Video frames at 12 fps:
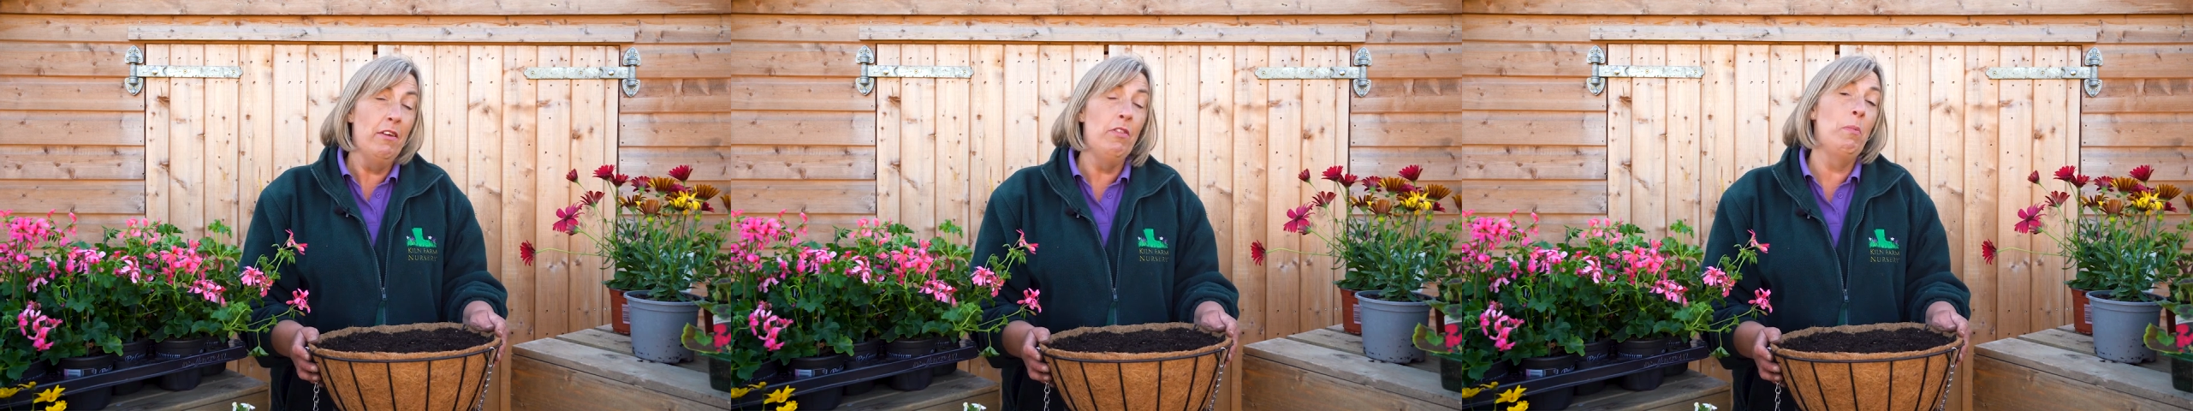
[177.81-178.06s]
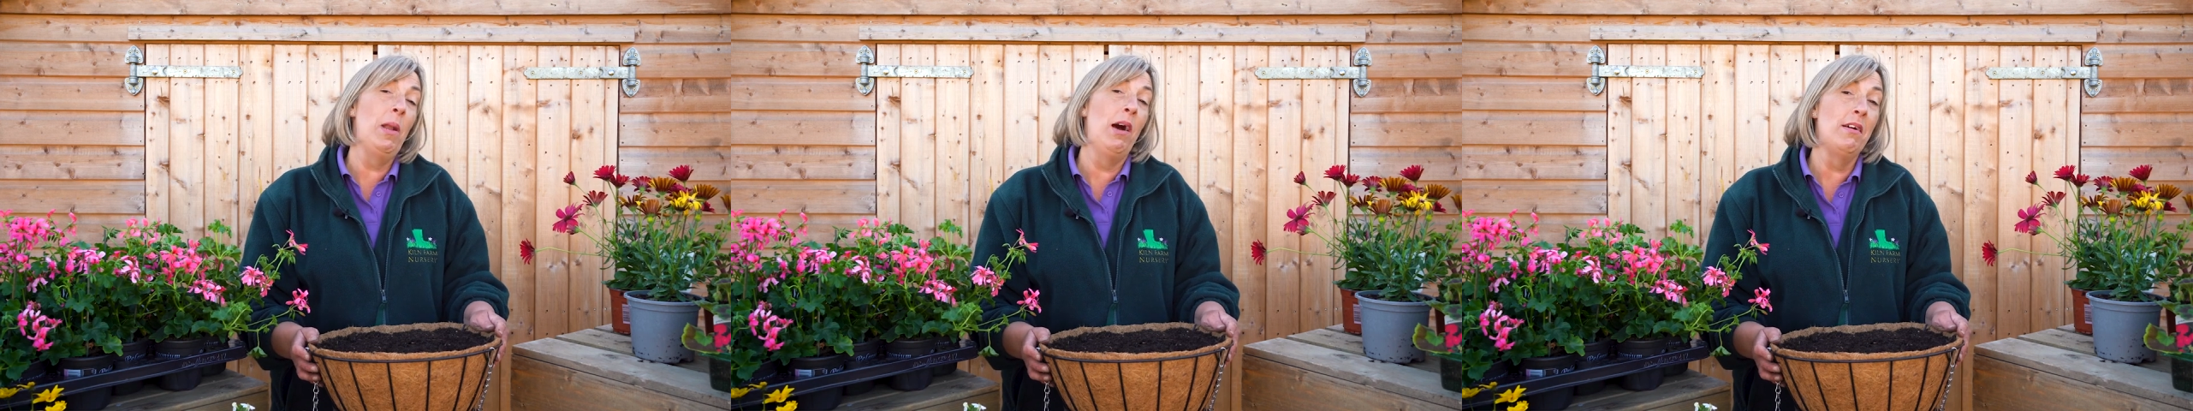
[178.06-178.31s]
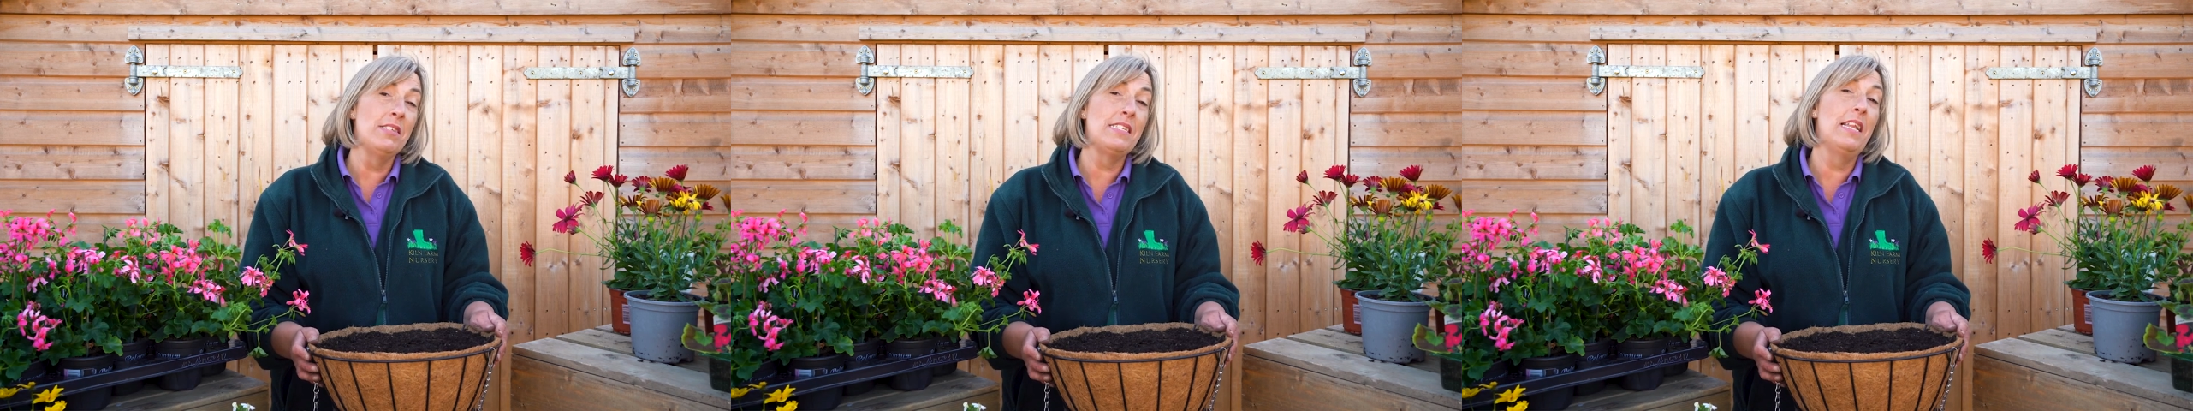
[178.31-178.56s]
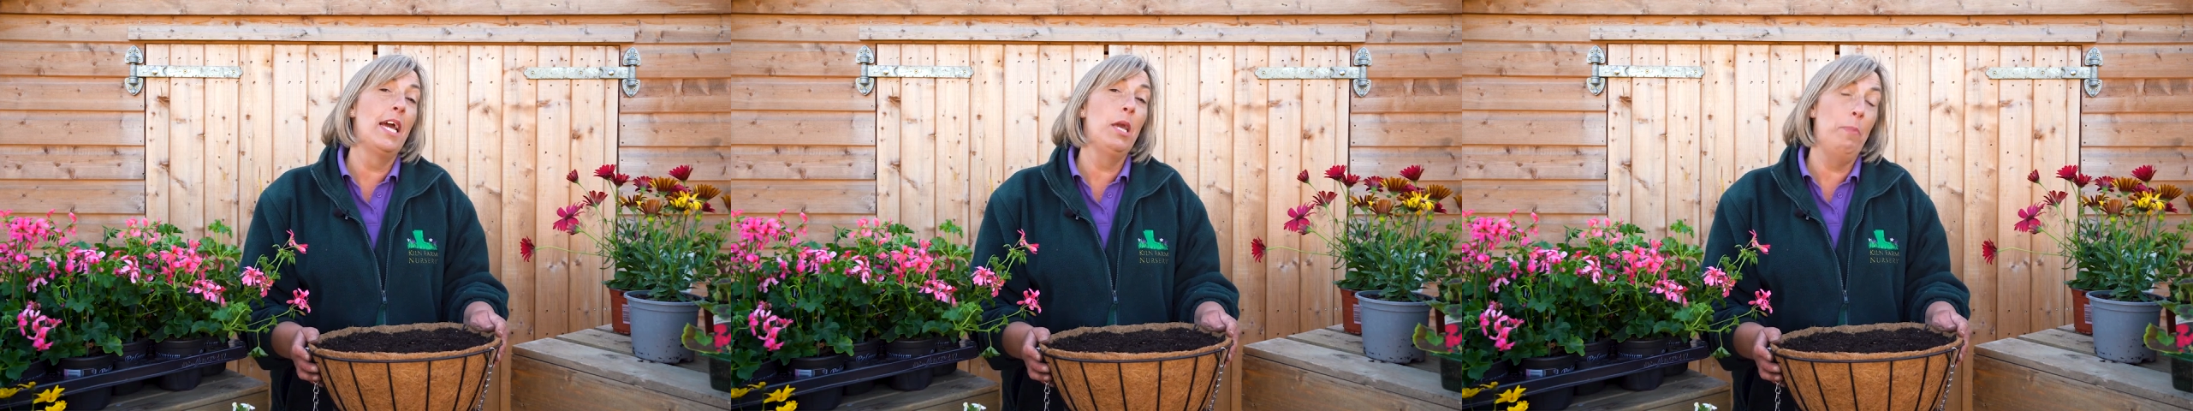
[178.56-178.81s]
of the plants
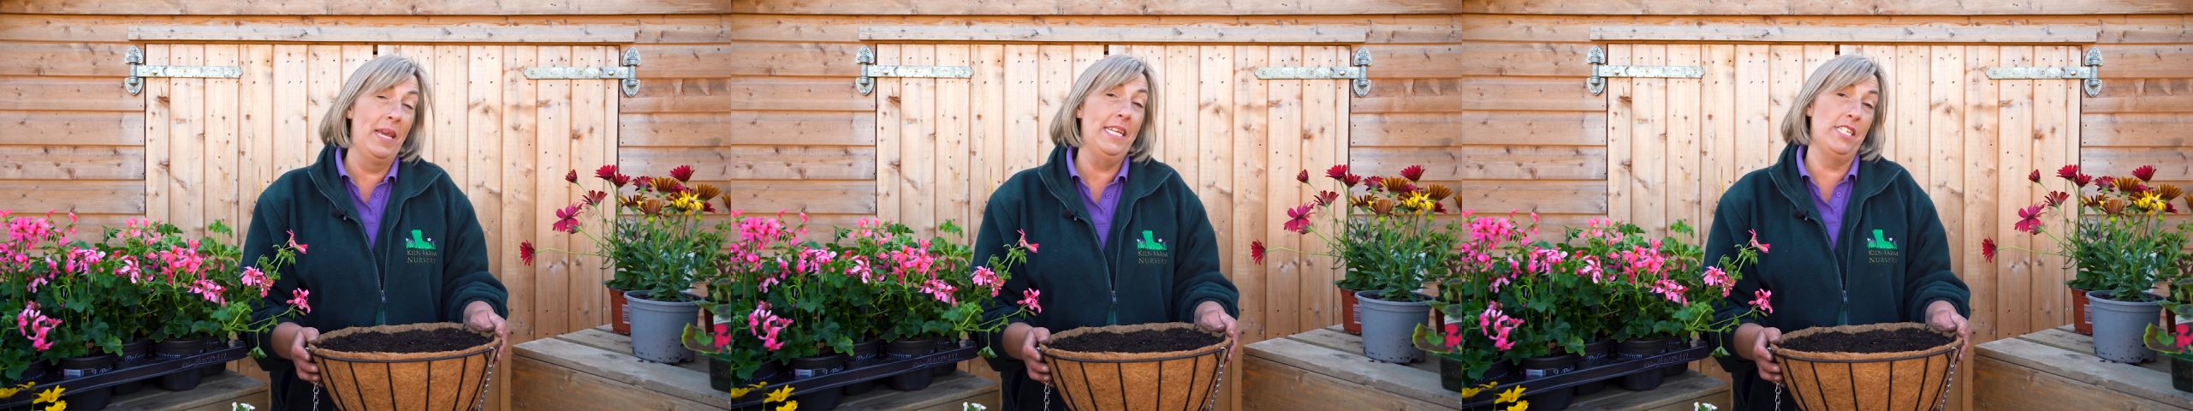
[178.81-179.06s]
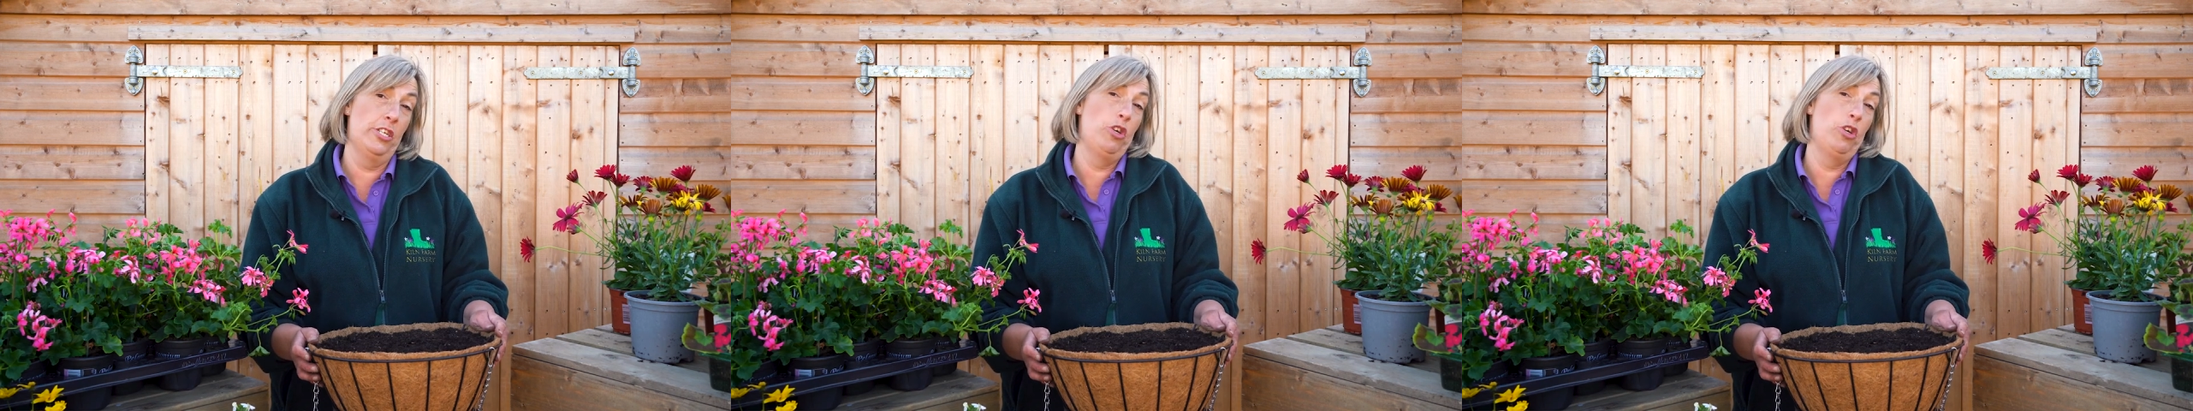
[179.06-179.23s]
like pizza